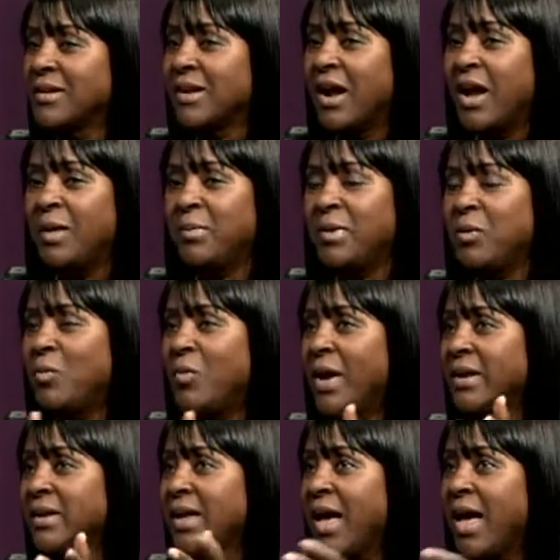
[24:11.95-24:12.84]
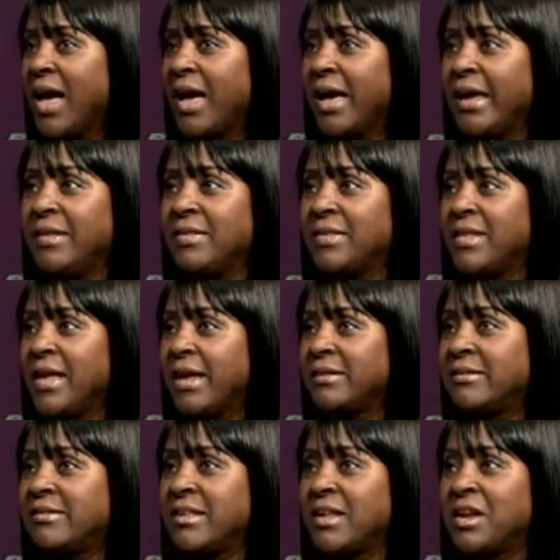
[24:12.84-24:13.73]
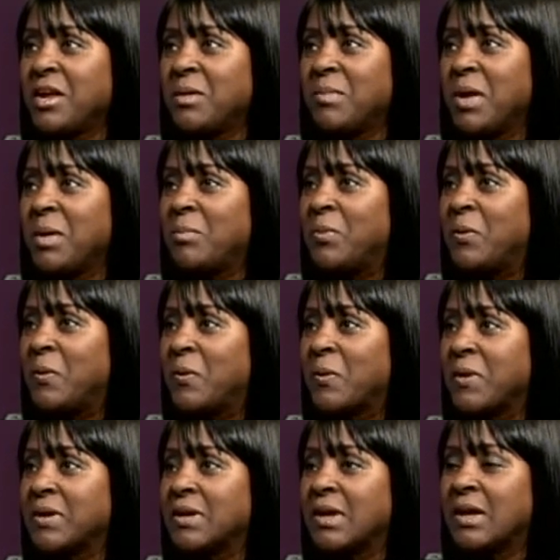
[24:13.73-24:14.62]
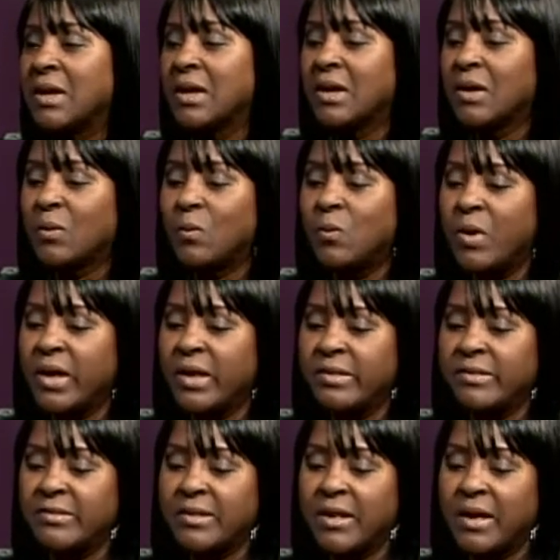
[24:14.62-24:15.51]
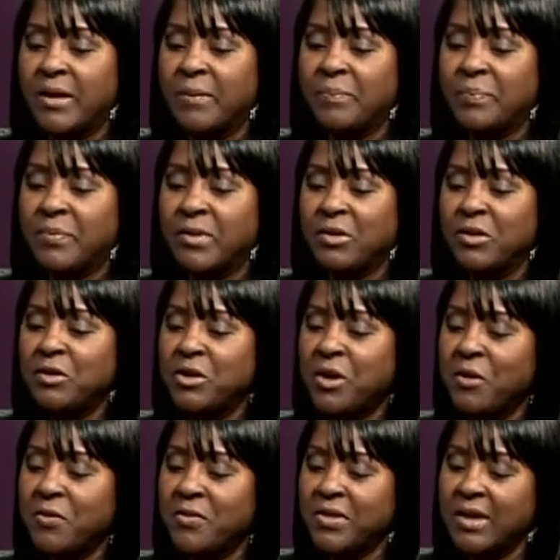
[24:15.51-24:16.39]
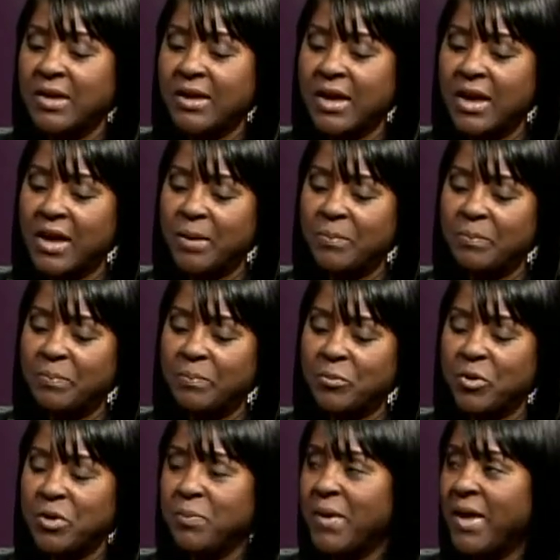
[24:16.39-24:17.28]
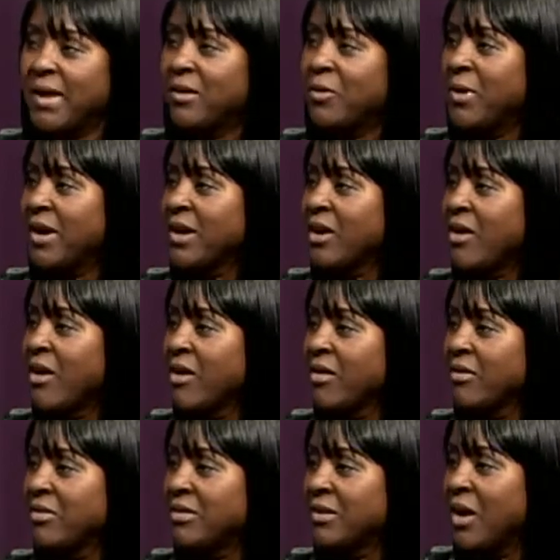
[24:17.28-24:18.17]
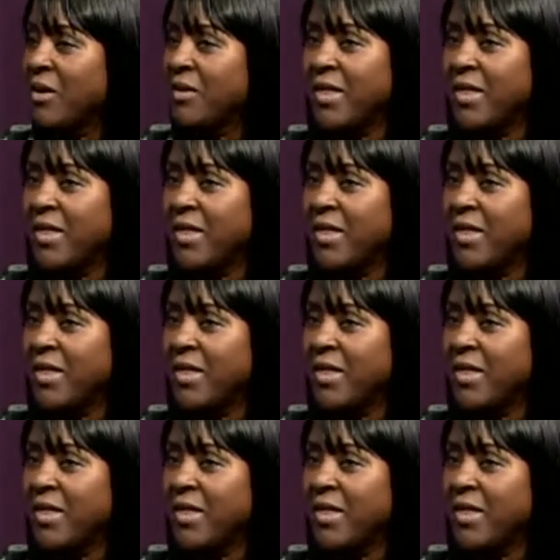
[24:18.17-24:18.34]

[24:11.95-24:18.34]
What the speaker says: I mean, one guy that sat on my board was, the prepaid credit cards and all